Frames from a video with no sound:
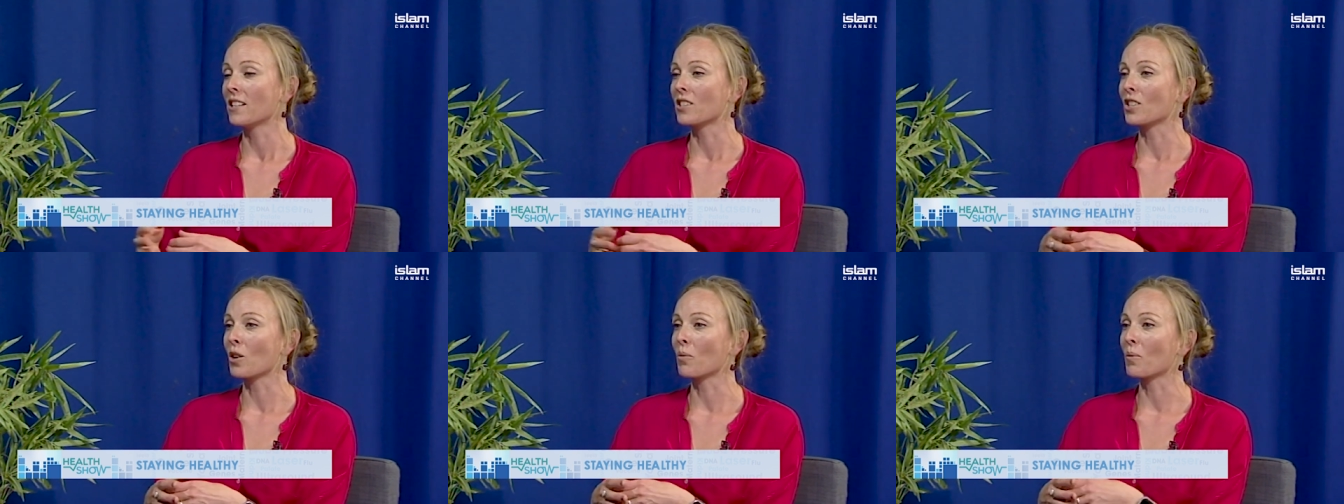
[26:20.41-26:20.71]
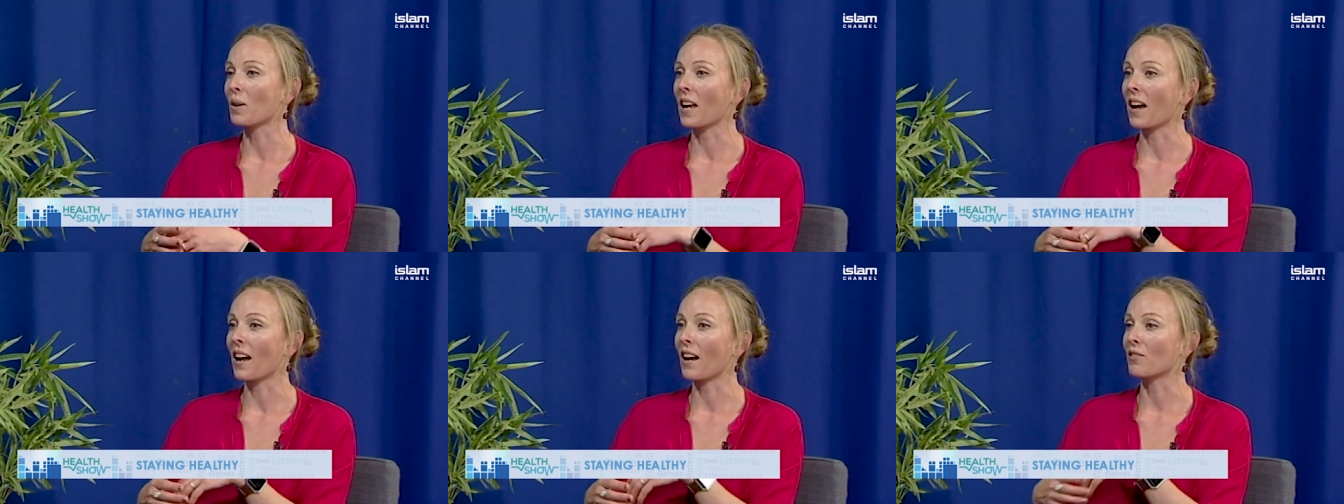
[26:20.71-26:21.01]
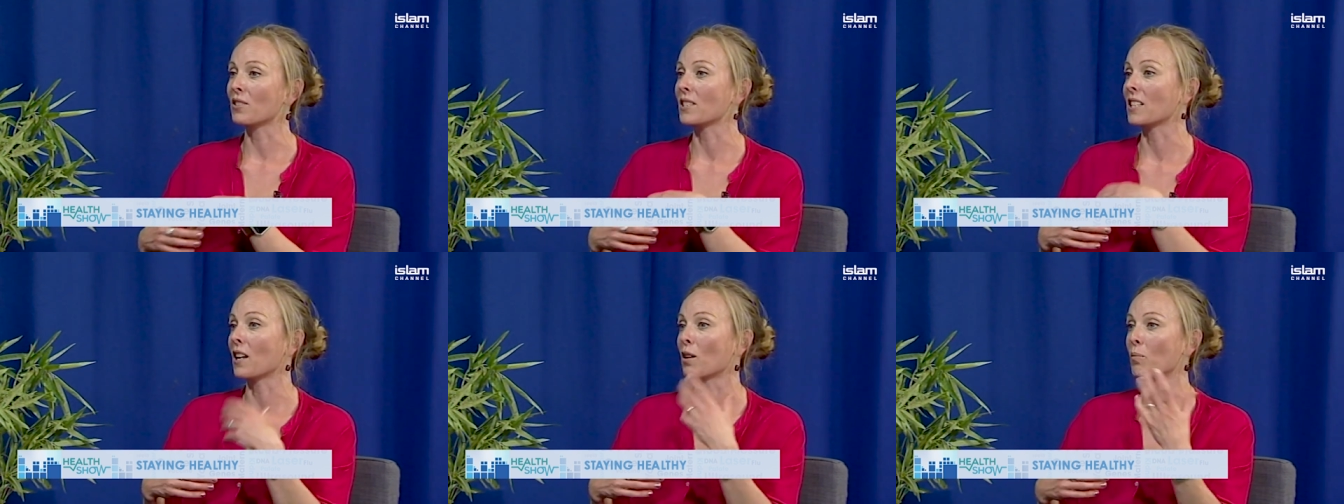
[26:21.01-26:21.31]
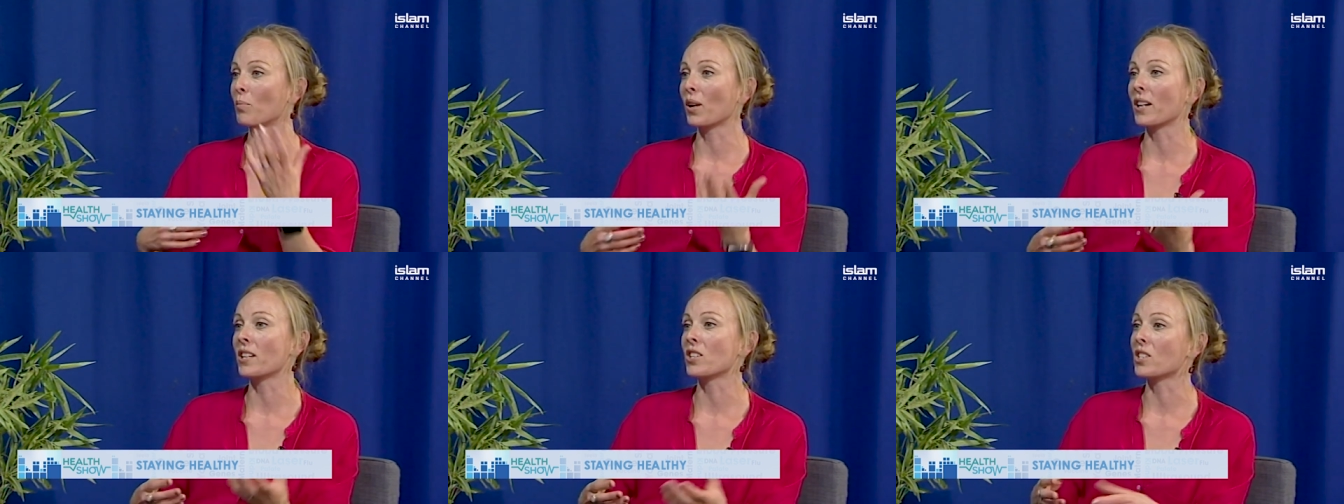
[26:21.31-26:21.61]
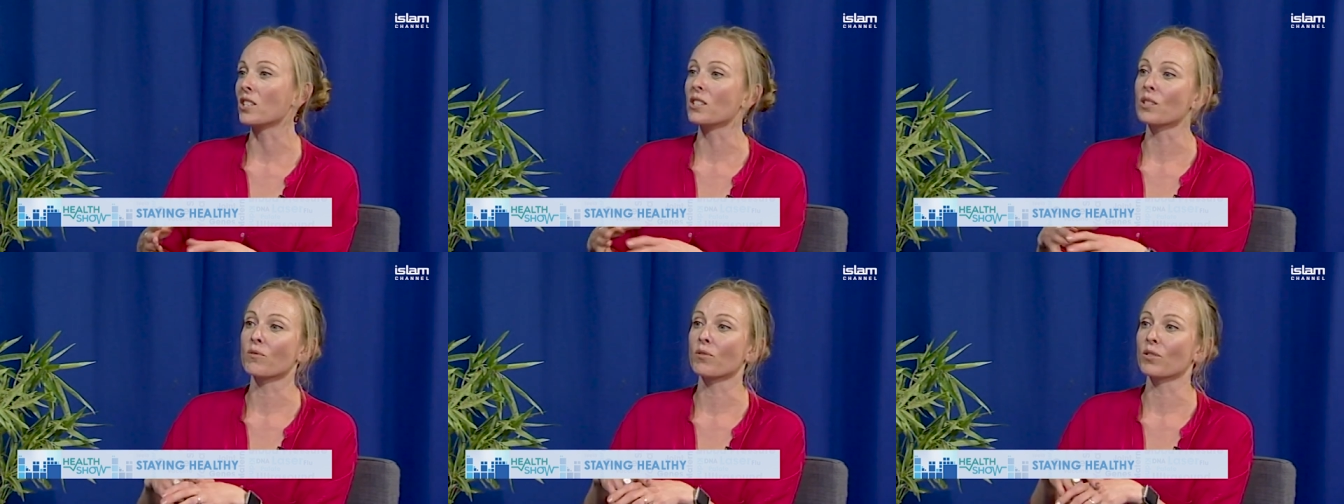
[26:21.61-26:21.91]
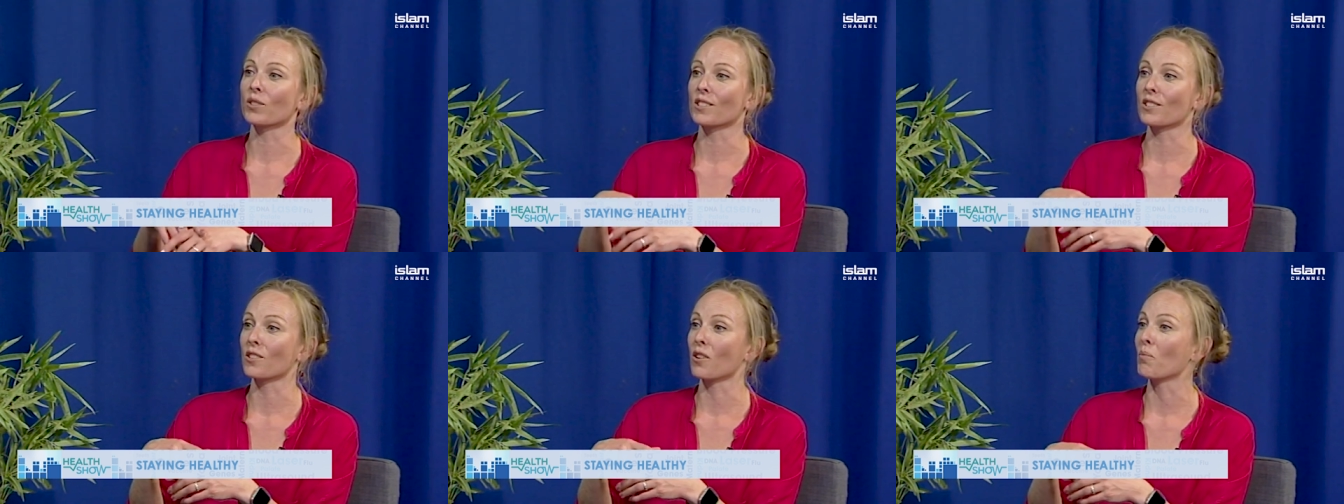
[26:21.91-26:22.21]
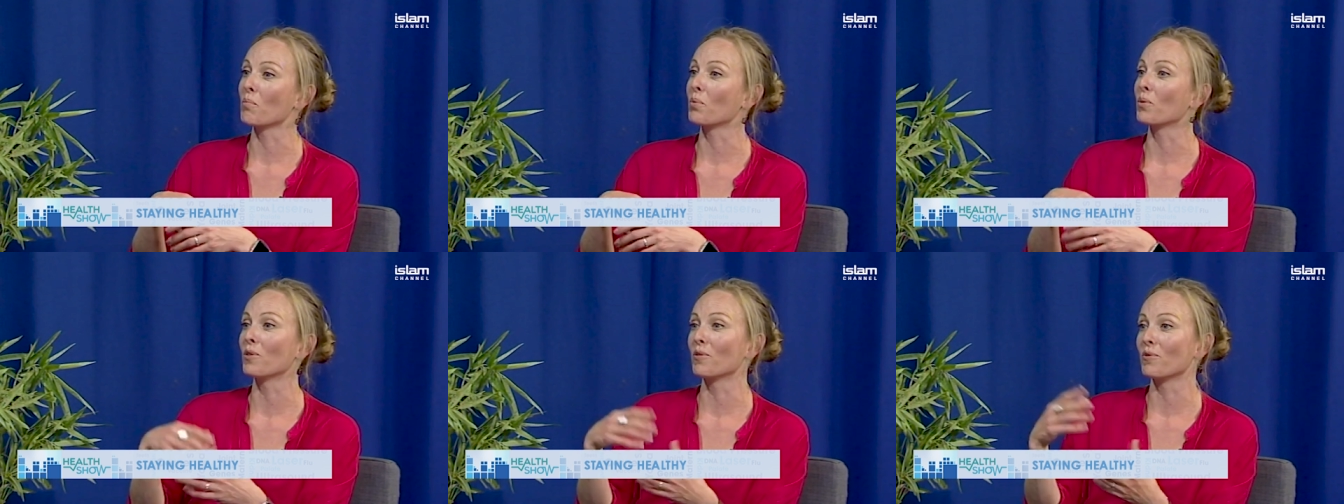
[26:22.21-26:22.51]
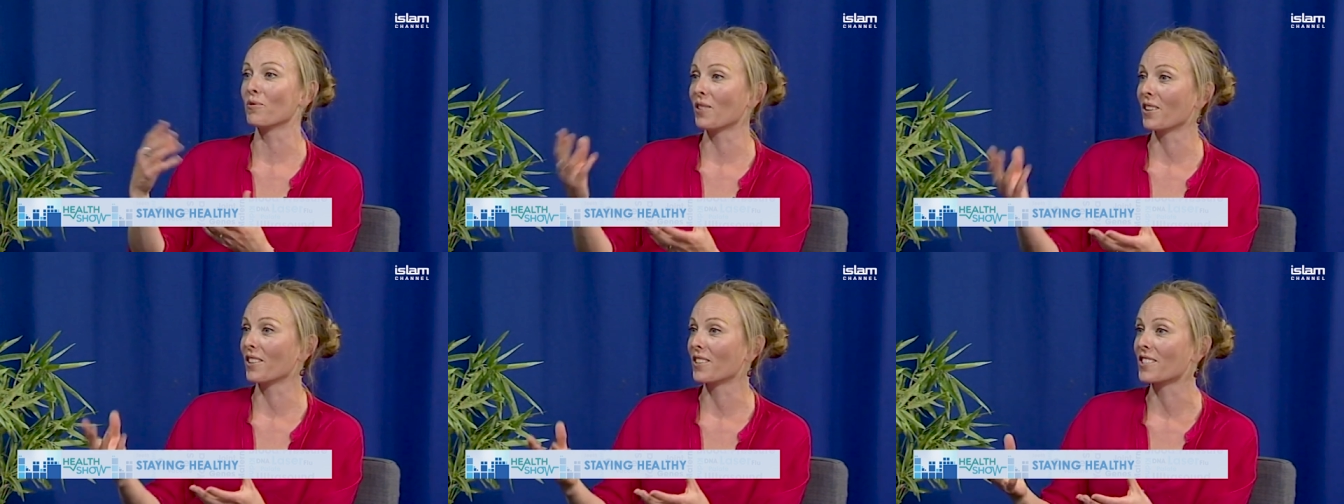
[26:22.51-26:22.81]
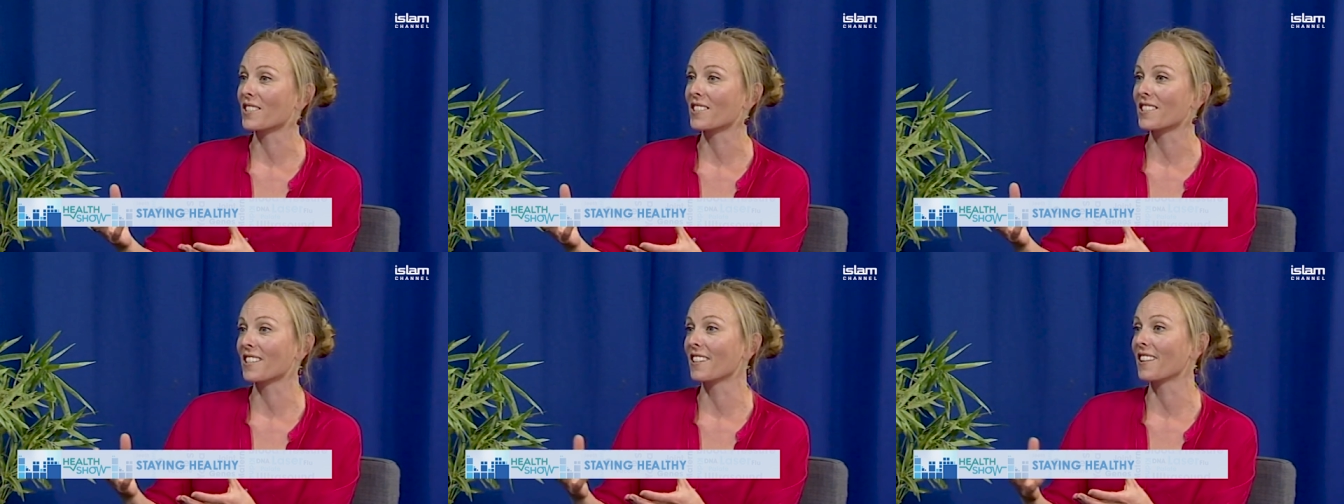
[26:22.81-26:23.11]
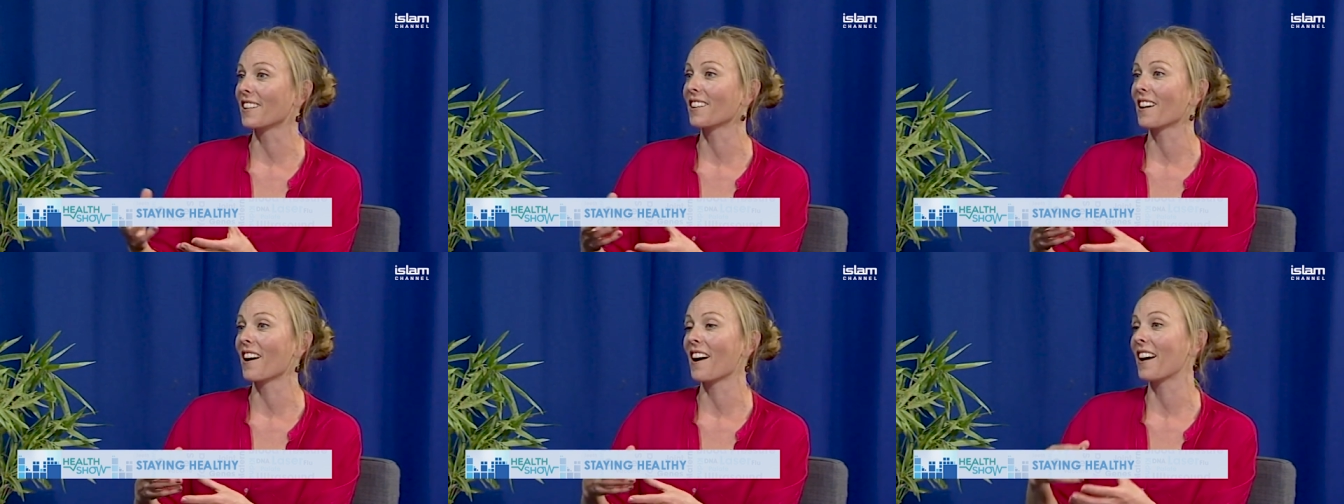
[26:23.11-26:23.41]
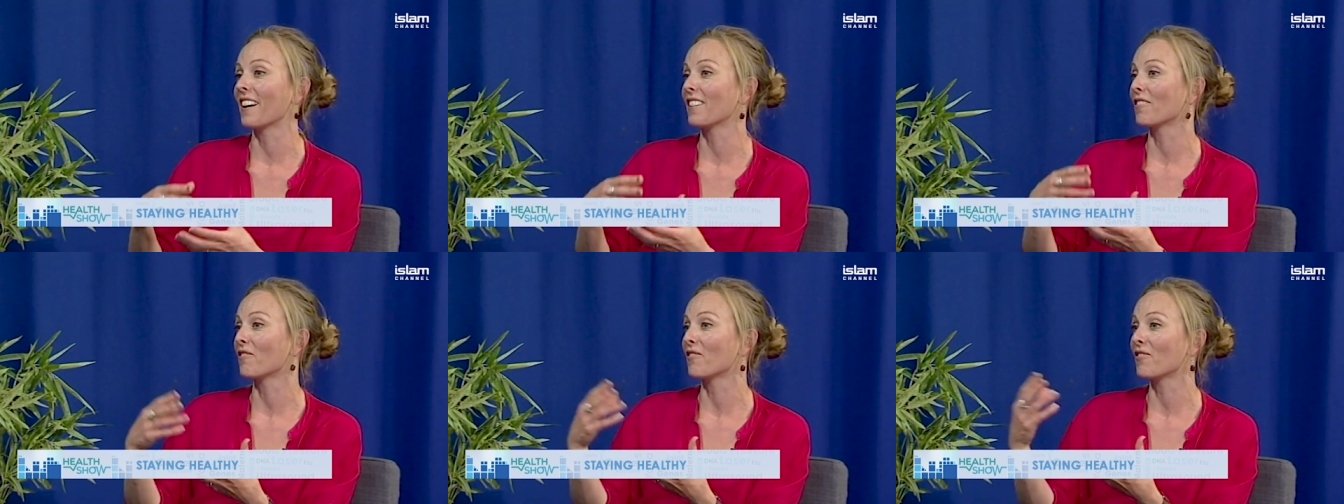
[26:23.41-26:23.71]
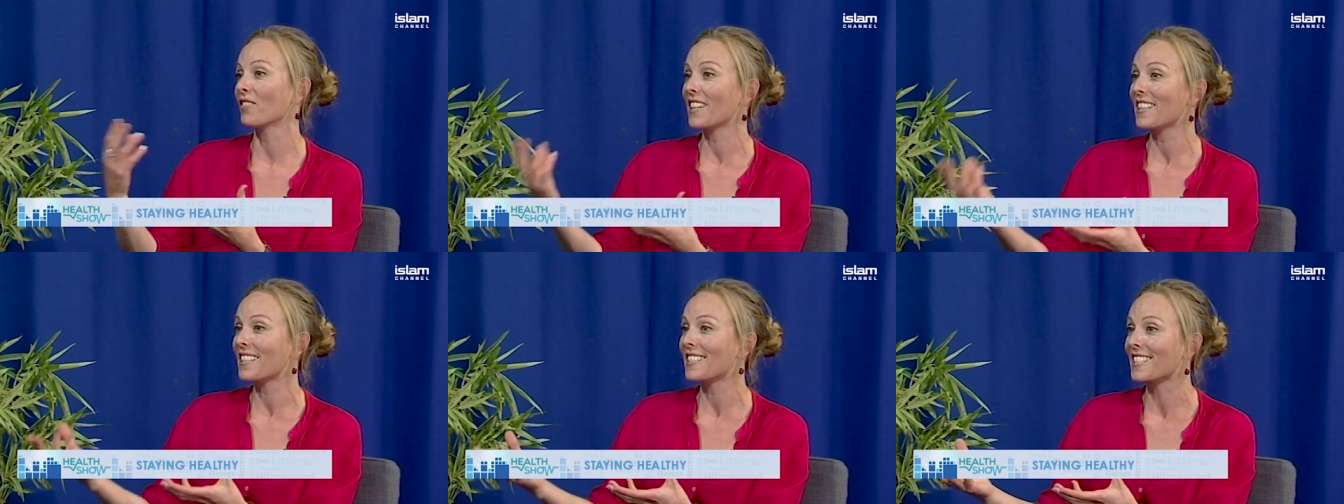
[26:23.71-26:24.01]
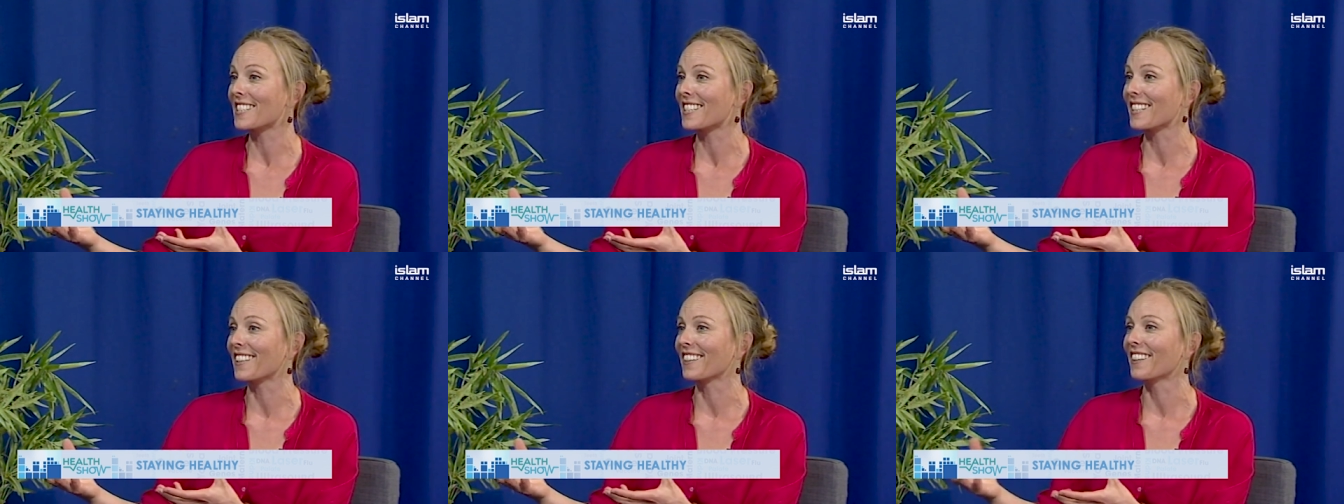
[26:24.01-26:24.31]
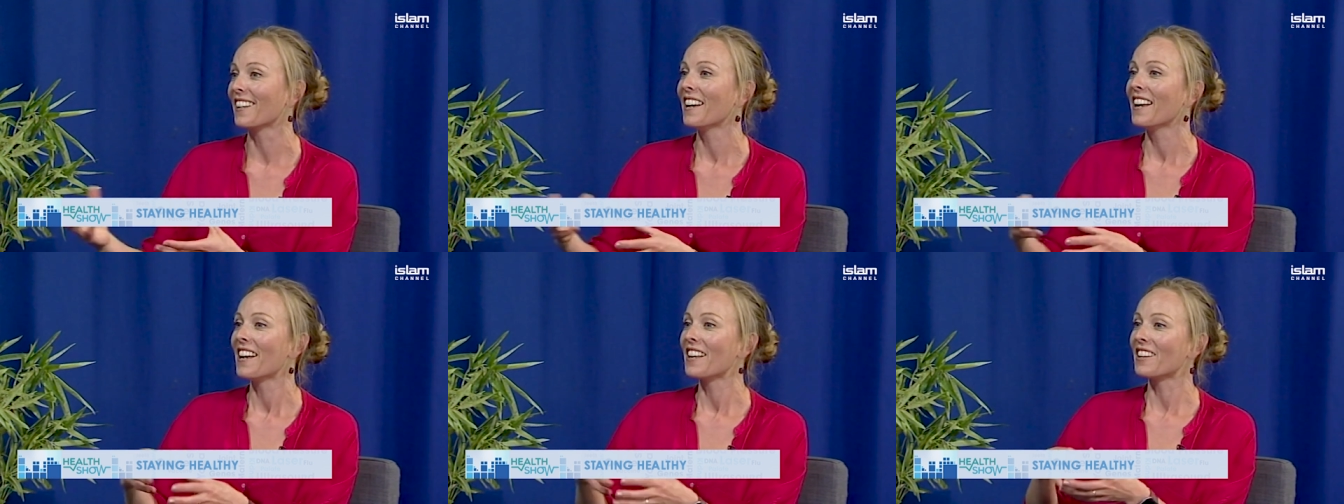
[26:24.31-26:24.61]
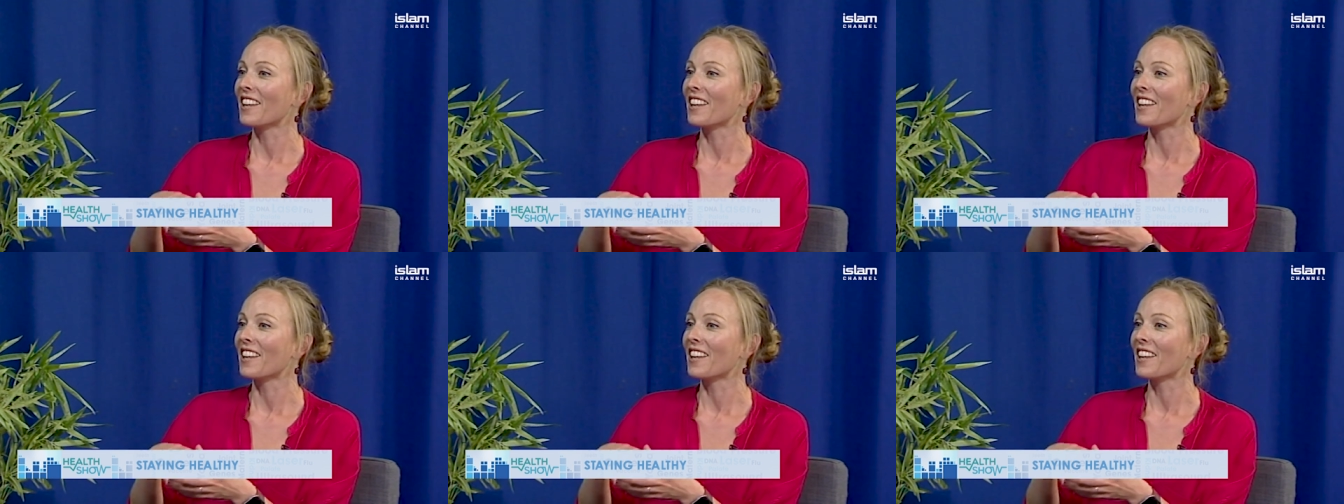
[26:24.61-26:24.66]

So we have celebrations, for example, fasting and feasting.